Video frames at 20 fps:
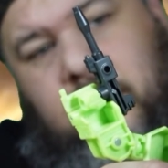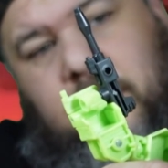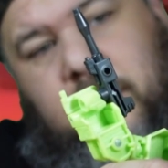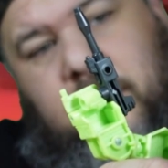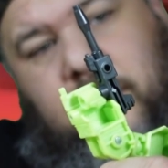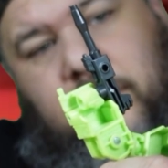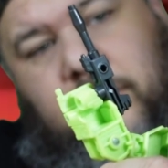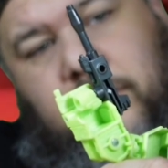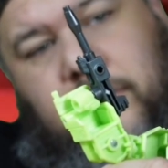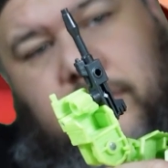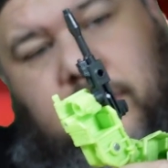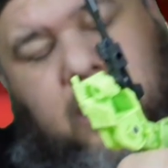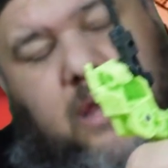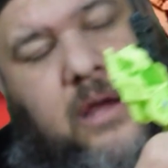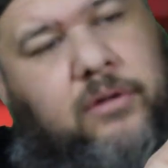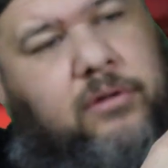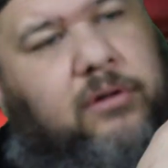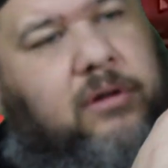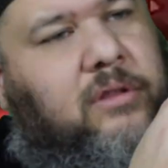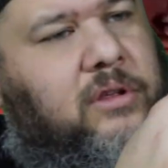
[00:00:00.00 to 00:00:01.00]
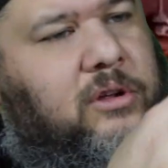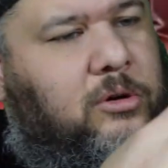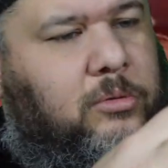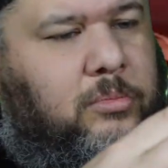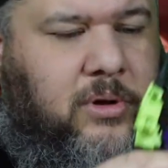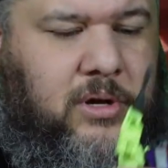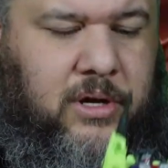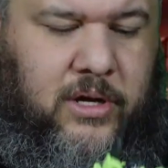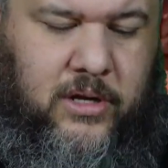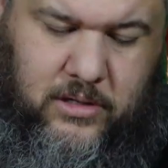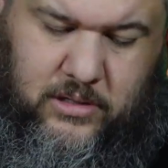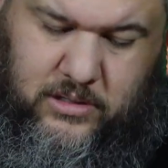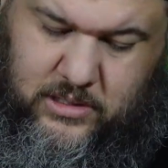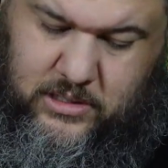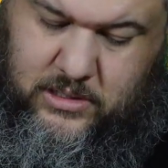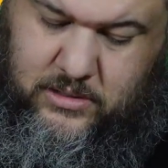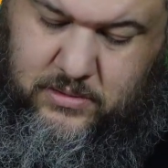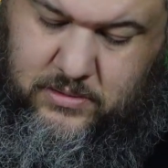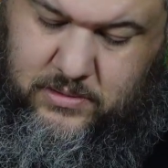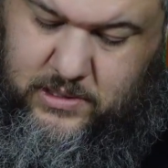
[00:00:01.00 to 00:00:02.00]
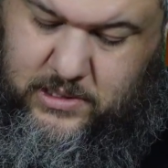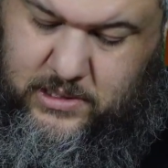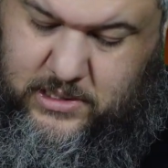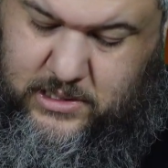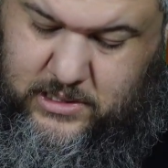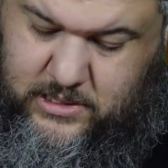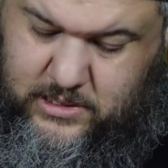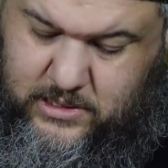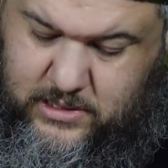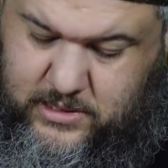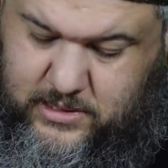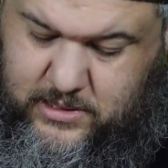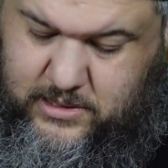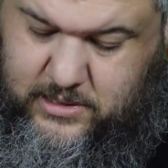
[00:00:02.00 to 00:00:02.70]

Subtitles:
tilt down a little bit. I don't think.